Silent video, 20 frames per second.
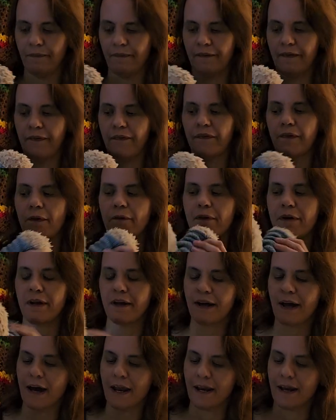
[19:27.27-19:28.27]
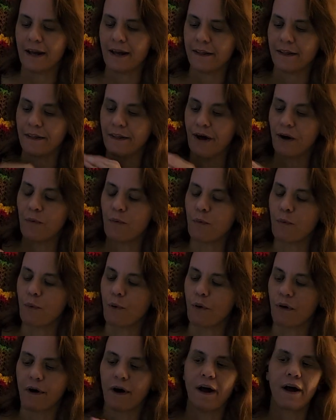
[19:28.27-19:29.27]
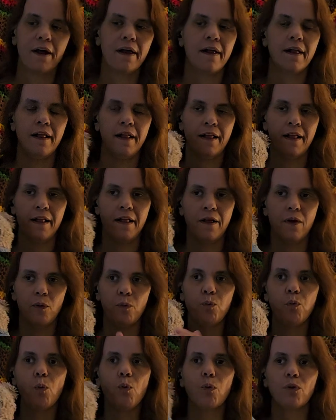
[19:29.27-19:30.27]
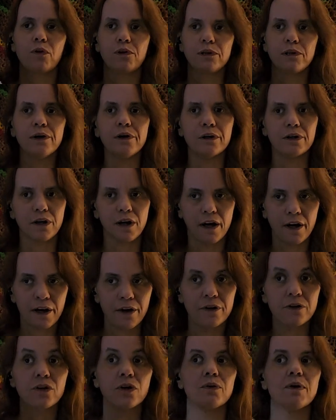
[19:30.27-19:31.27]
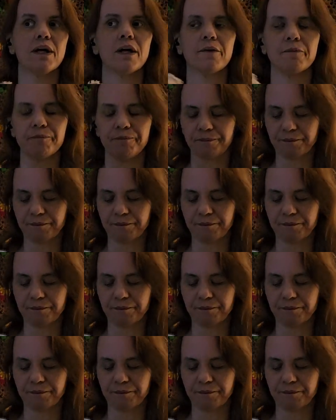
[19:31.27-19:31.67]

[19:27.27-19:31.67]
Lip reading: it's already kind of getting that worn look to it.